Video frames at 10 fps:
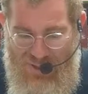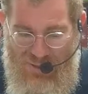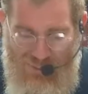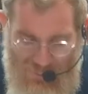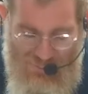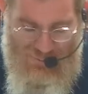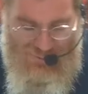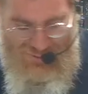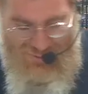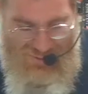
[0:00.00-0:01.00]
who,
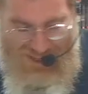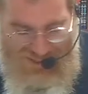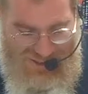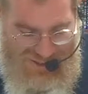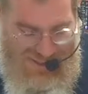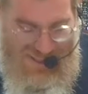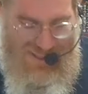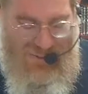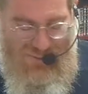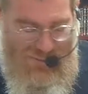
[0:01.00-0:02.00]
Rashi says,
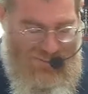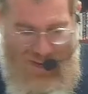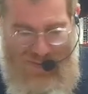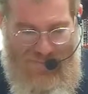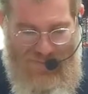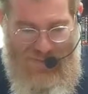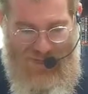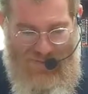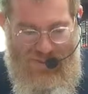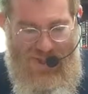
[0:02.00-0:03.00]
don't know right from
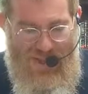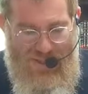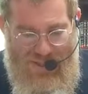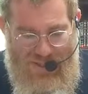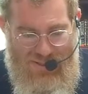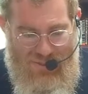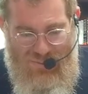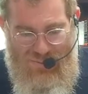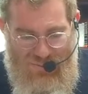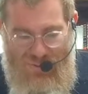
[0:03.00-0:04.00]
left. They
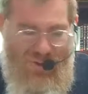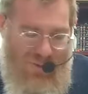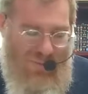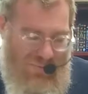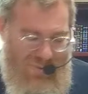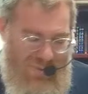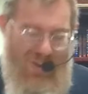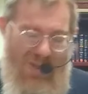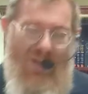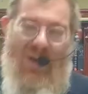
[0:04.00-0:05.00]
don't know
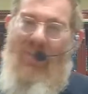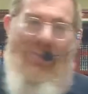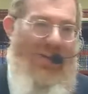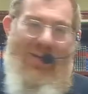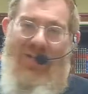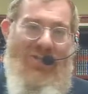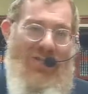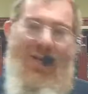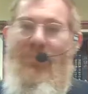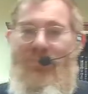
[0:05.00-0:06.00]
about
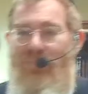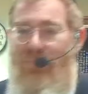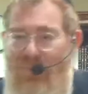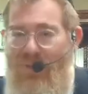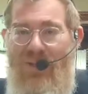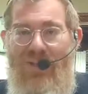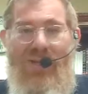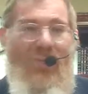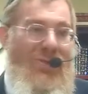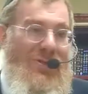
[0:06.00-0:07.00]
Hashem. They
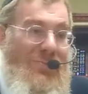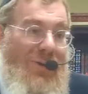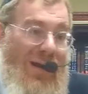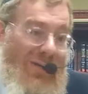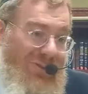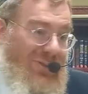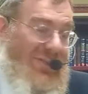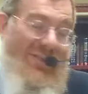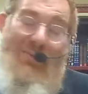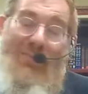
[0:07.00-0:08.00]
worship idols
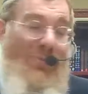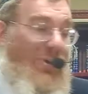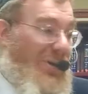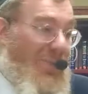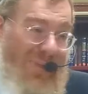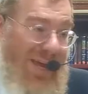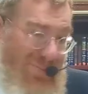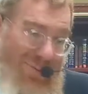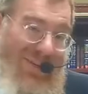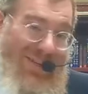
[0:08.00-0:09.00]
because they were brought up
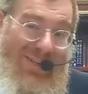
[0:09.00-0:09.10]
that way.